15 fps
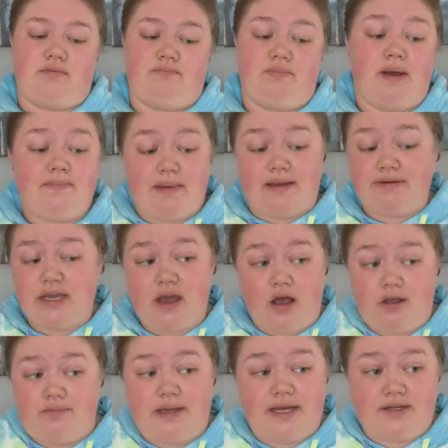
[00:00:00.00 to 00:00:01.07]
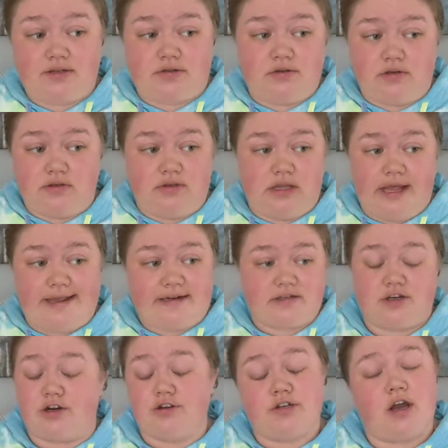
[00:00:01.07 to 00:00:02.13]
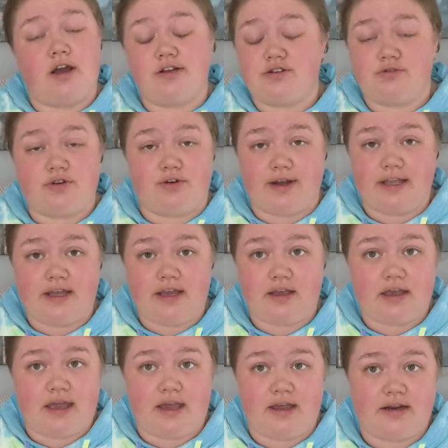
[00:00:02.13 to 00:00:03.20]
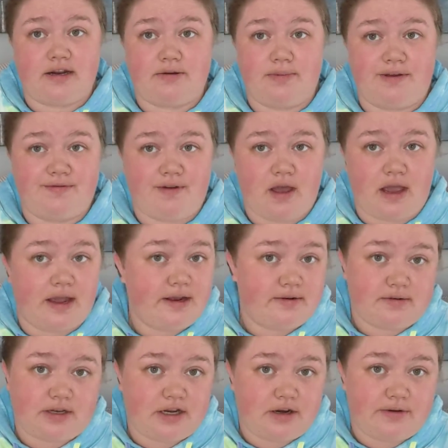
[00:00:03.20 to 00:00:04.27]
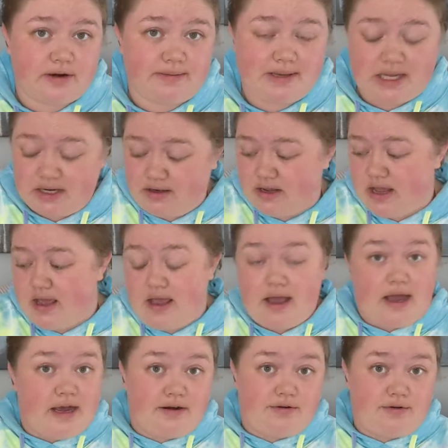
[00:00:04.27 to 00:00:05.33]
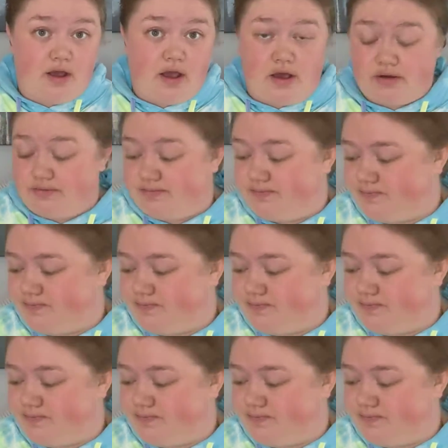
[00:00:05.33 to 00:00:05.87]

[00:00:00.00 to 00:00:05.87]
But maybe I'll be like turned on to acrylic and it'll be fine. You know what I mean? I don't know.